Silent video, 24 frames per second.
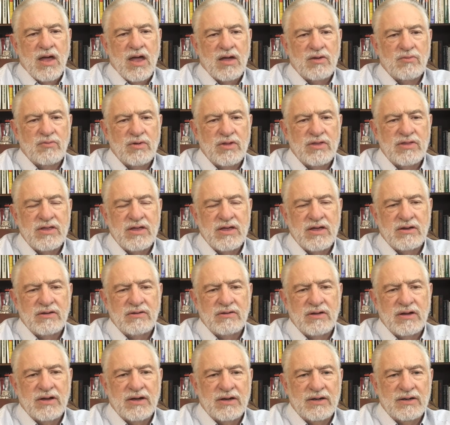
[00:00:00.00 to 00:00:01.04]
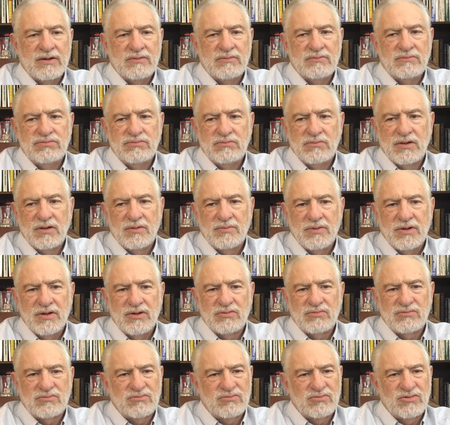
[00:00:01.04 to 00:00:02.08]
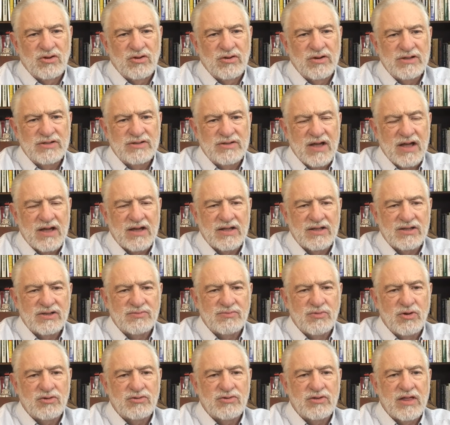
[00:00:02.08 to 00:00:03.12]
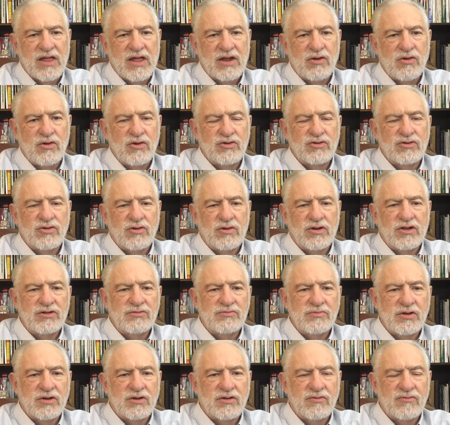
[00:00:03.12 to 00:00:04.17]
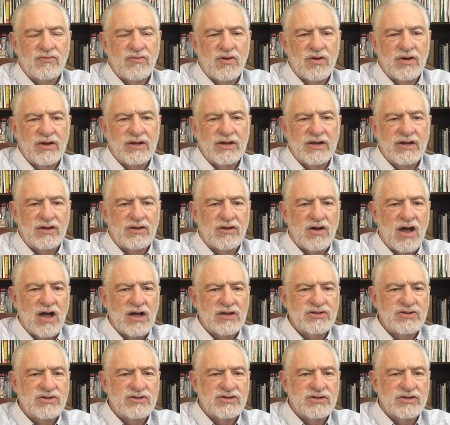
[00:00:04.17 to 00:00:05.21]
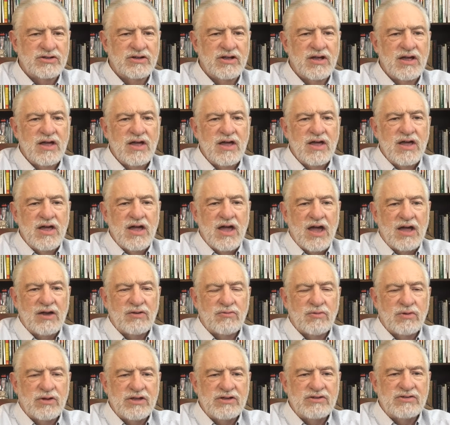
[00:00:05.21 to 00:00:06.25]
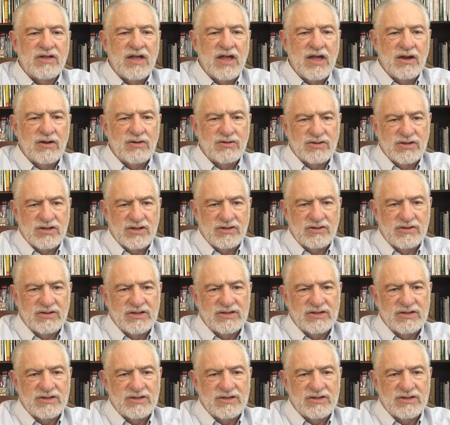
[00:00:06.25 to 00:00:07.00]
And within about 30 seconds, most of that ozone has been converted into oxygen and released energy.